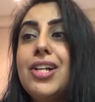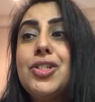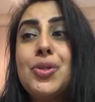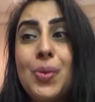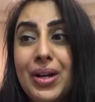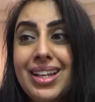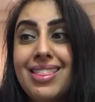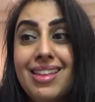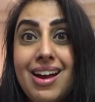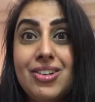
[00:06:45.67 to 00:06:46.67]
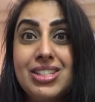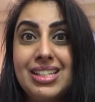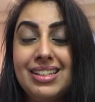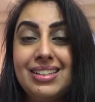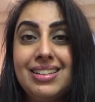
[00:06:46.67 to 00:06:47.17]

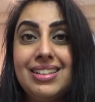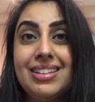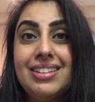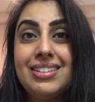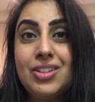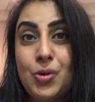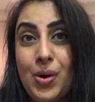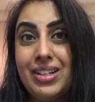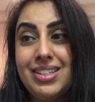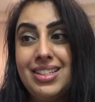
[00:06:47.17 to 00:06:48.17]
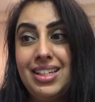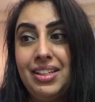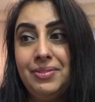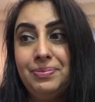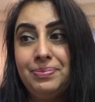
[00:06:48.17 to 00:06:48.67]
20,000 quantity,